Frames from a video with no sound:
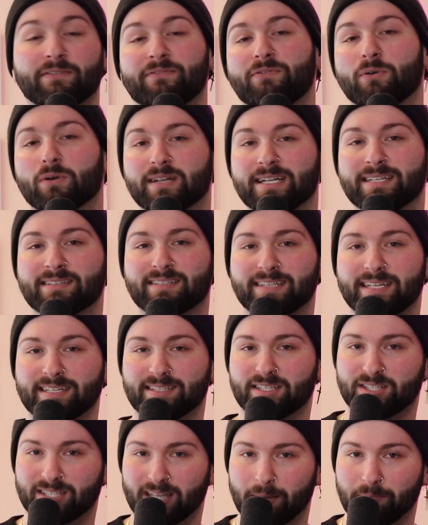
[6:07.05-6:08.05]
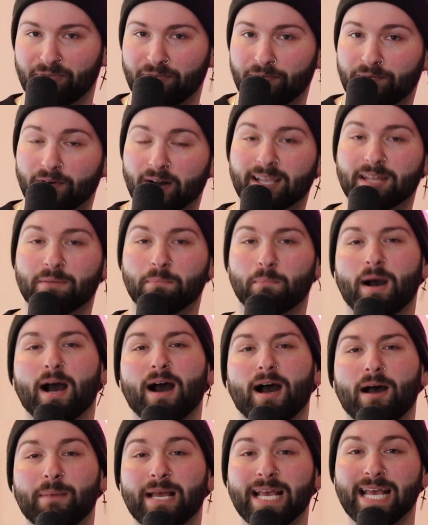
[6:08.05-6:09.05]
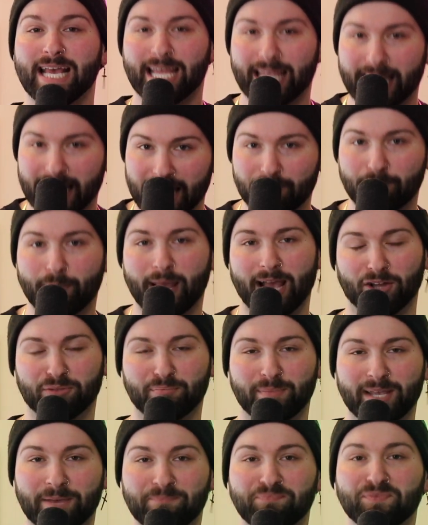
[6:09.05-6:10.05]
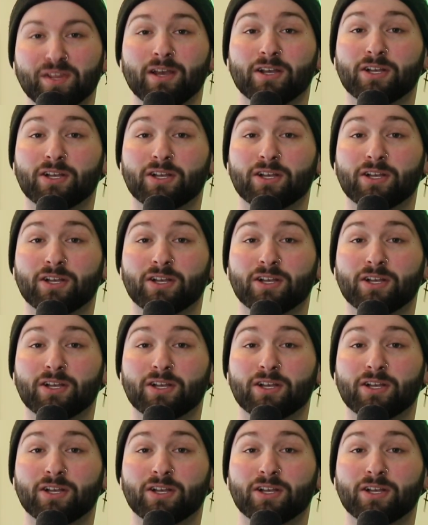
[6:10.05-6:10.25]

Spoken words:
for instance, some fucking mom emailed me